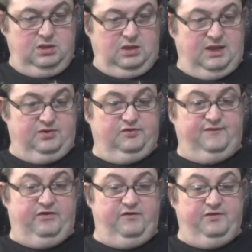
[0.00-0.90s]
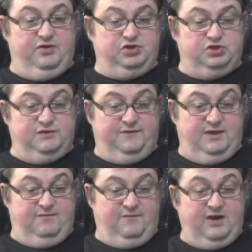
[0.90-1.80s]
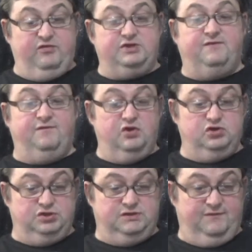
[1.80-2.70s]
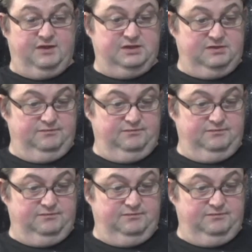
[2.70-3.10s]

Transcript: And there are various versions of that.